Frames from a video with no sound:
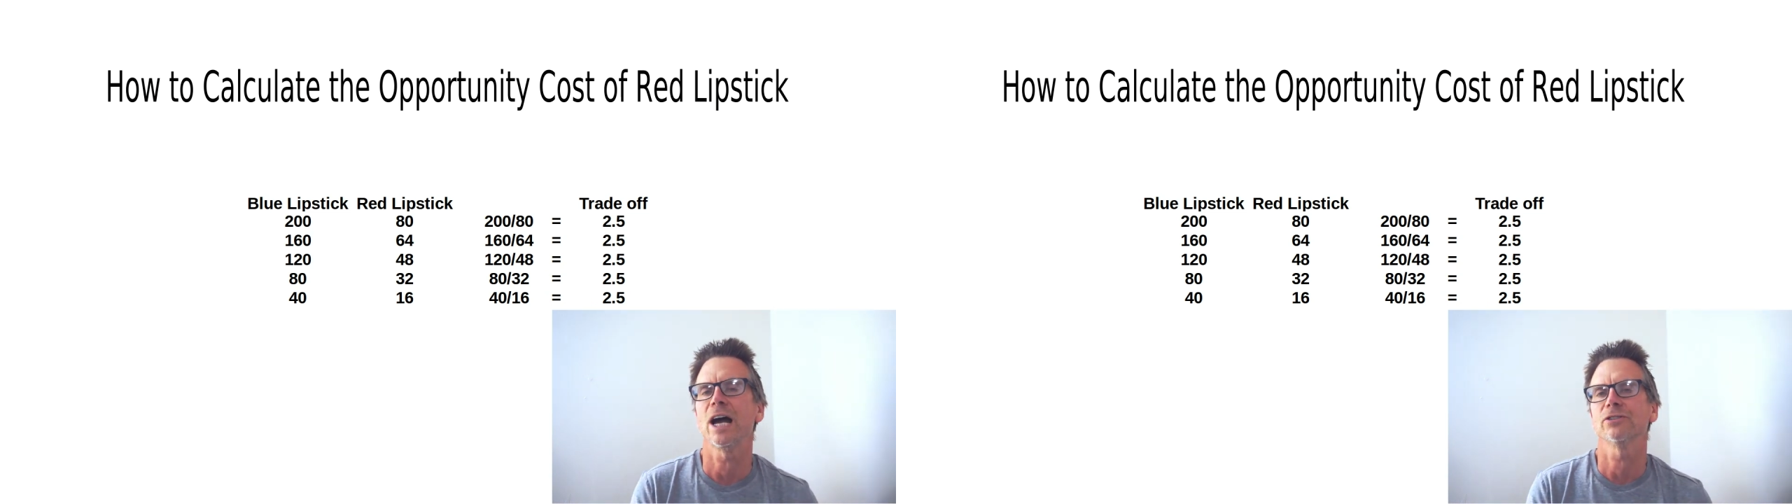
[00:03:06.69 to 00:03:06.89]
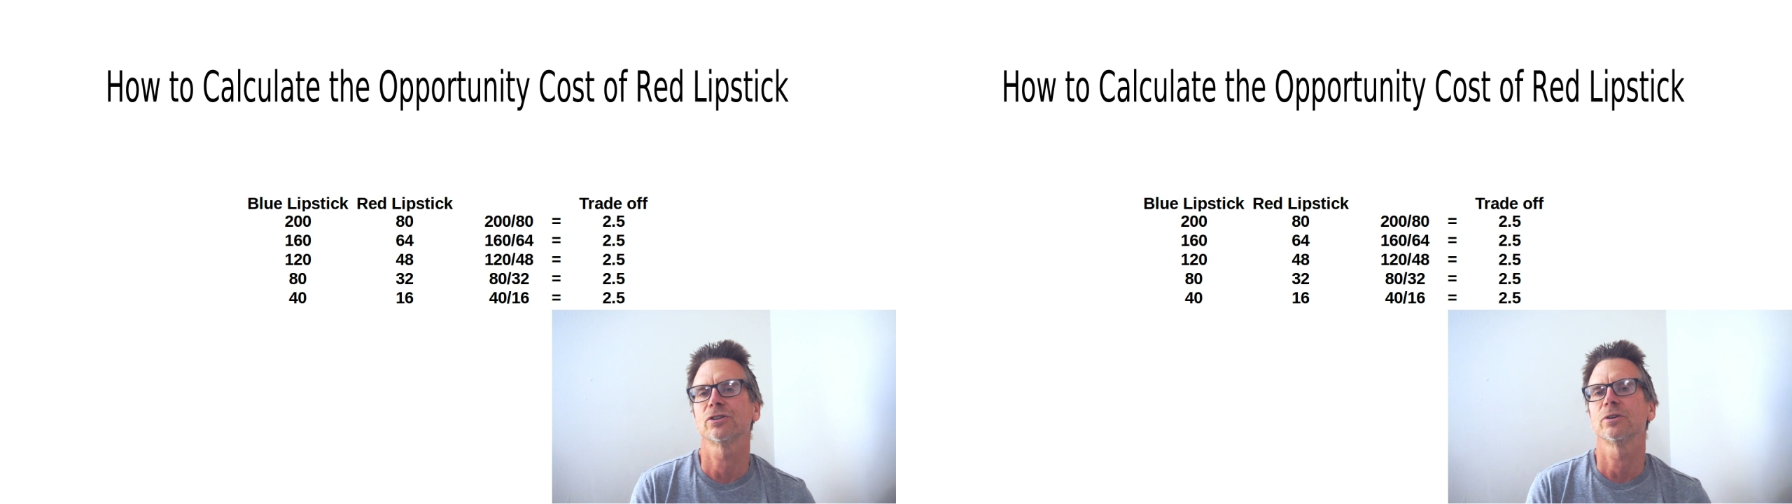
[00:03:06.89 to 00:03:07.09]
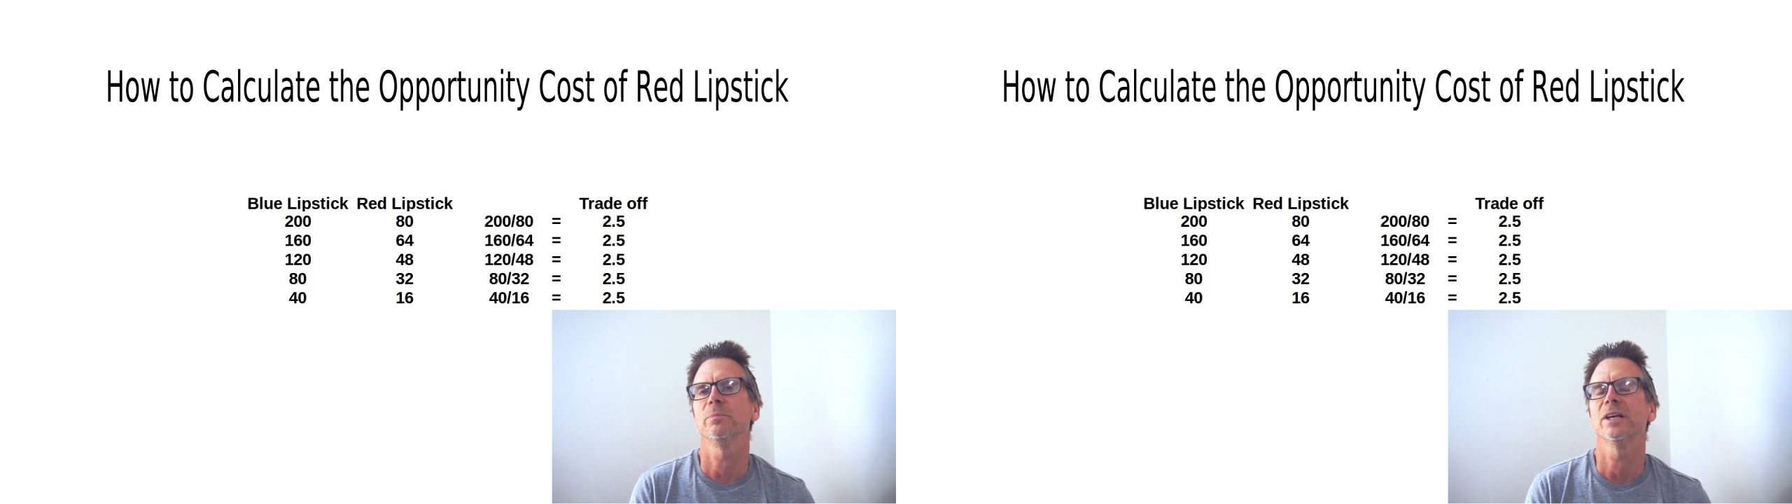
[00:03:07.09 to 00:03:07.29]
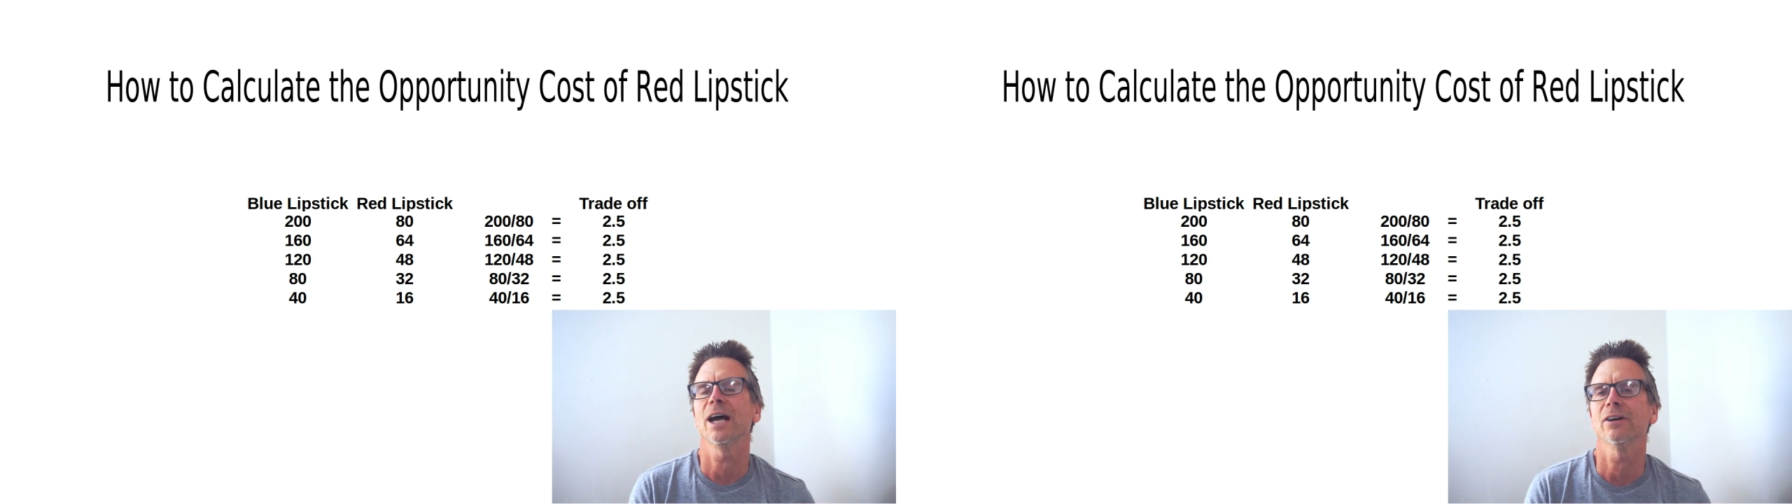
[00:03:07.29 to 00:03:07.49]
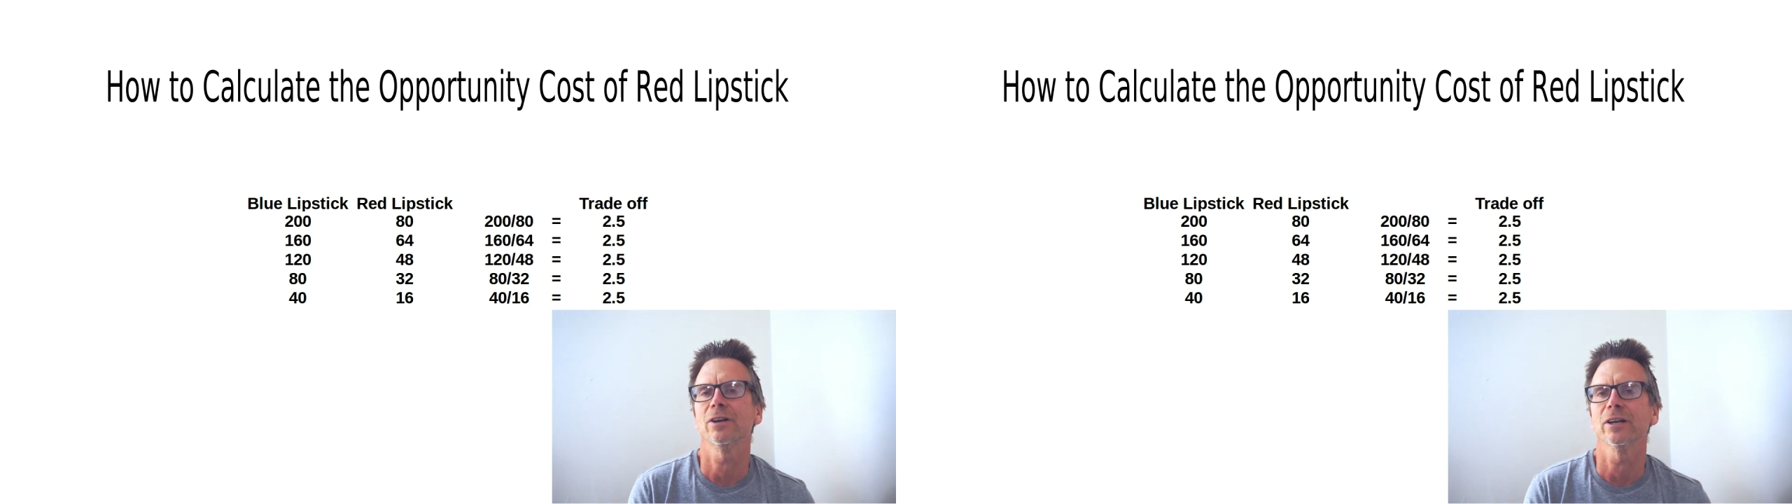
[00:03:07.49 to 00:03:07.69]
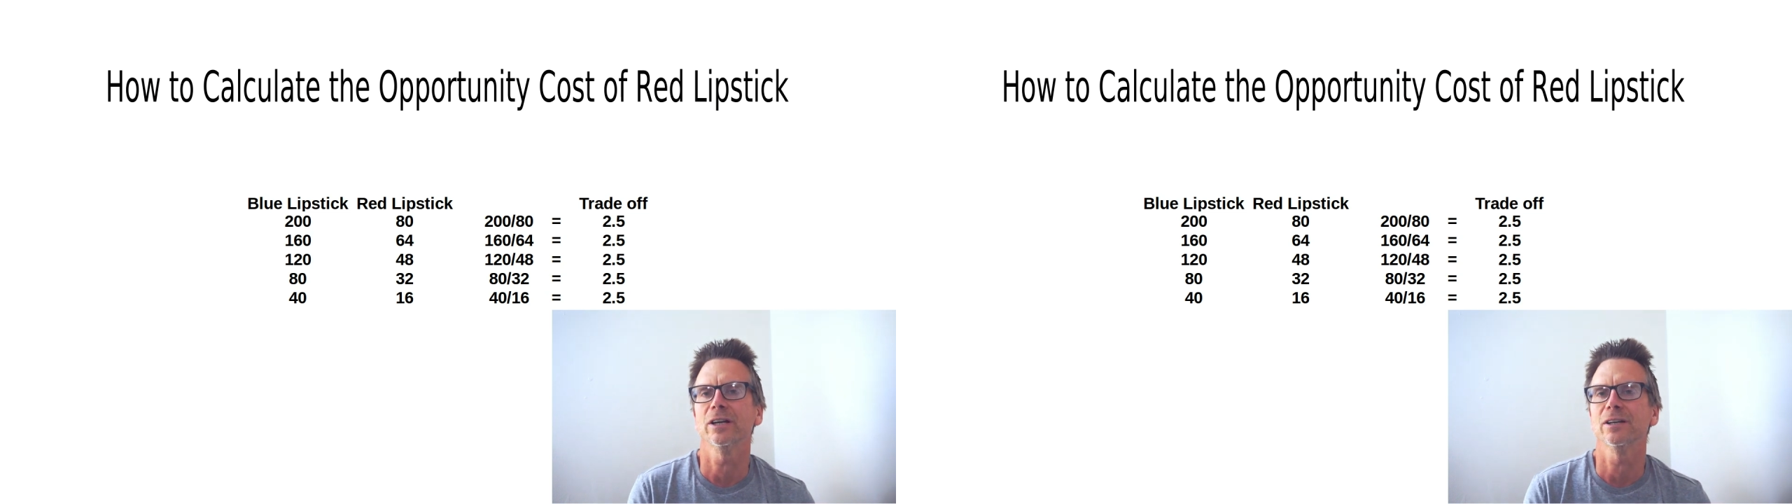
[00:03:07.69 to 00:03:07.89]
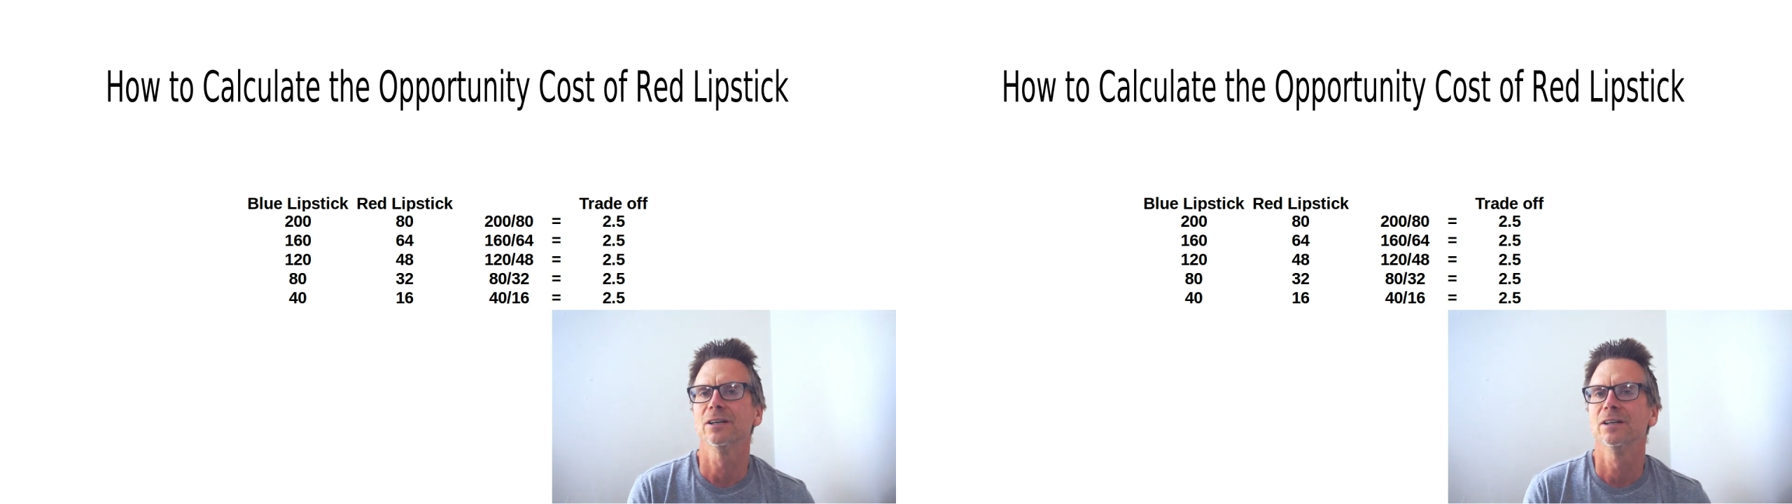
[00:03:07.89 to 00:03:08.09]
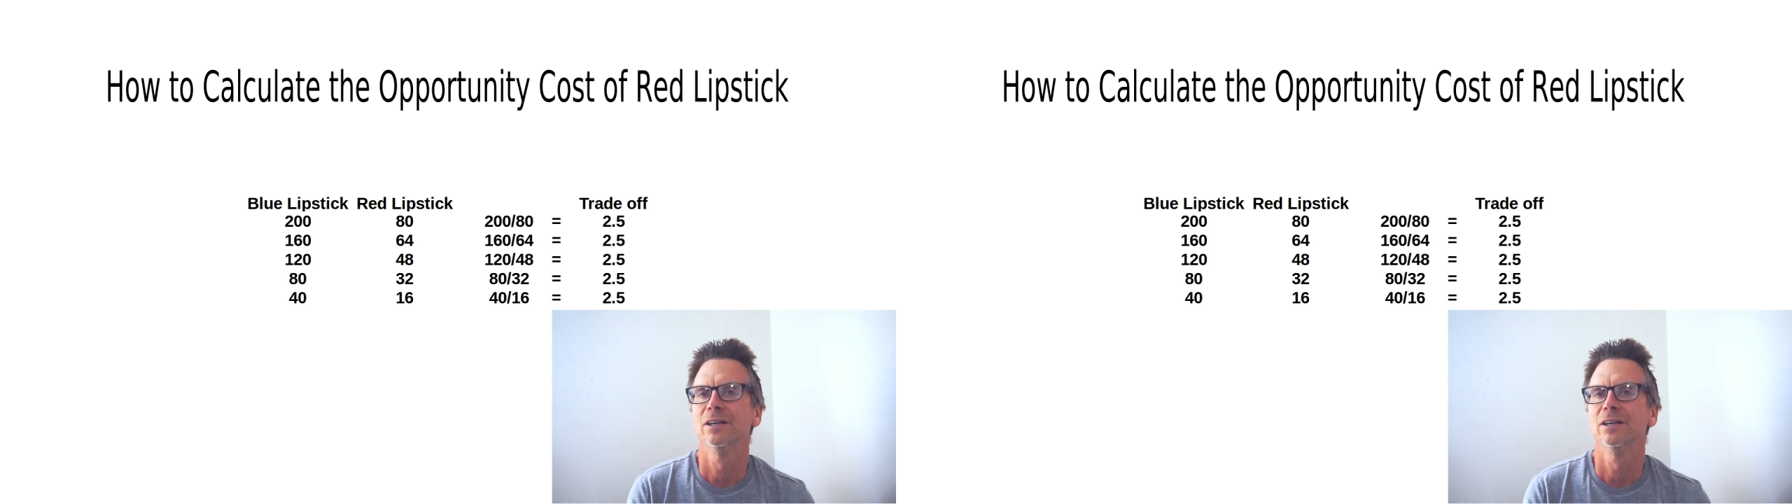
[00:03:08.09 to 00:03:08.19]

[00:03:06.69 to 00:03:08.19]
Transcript: asked to be calculated.